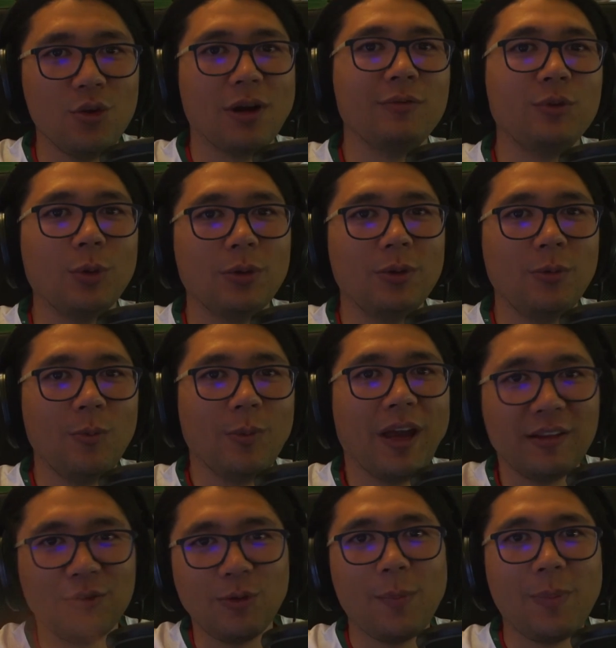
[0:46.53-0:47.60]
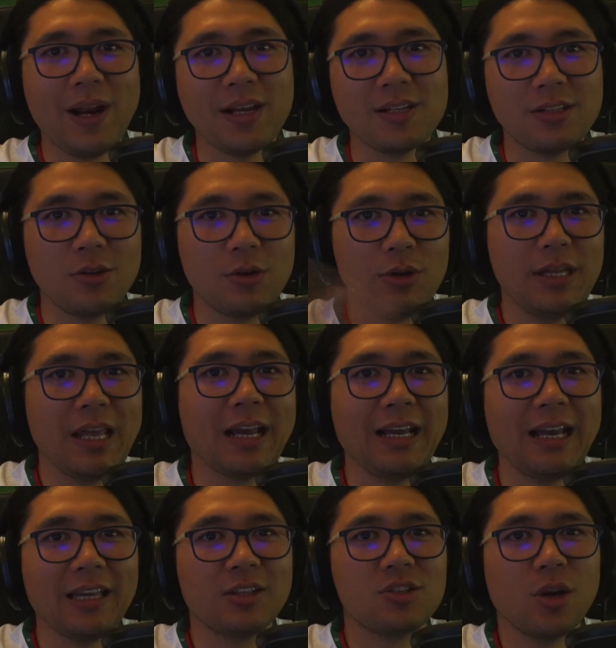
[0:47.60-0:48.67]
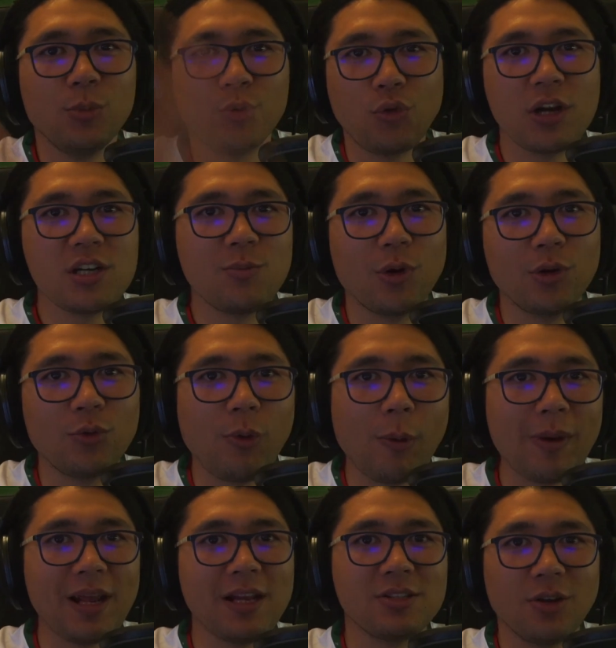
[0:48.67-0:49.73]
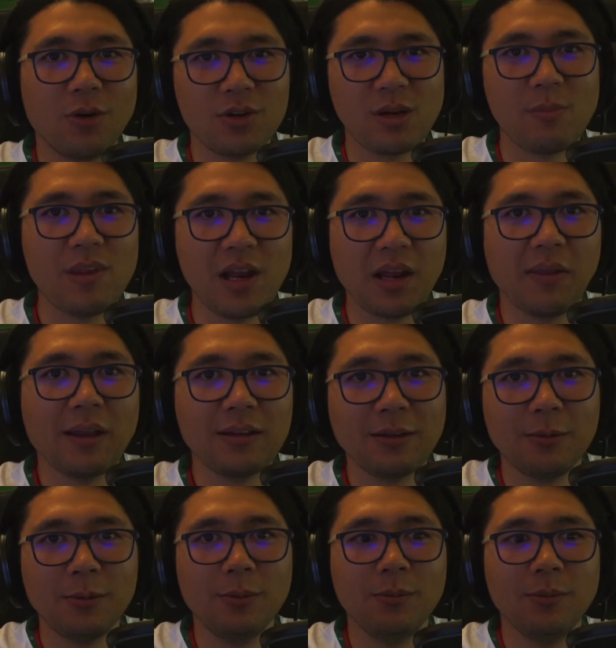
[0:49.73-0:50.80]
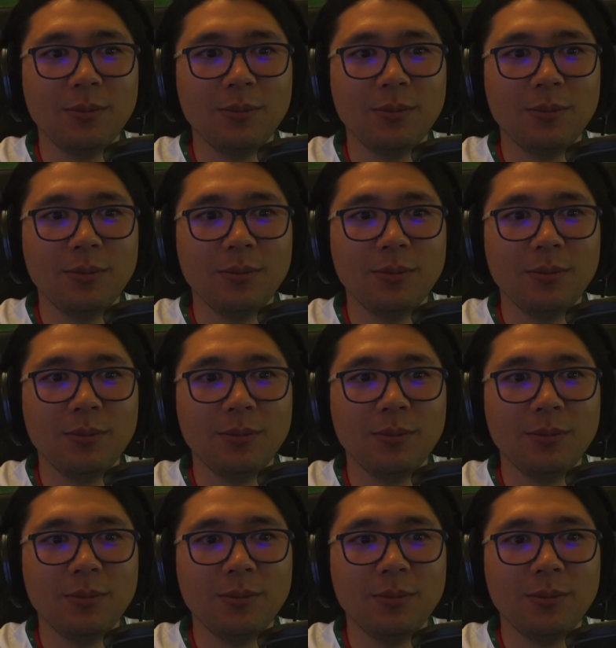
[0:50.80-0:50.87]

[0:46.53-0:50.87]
you have to get some transport replaced or something like that,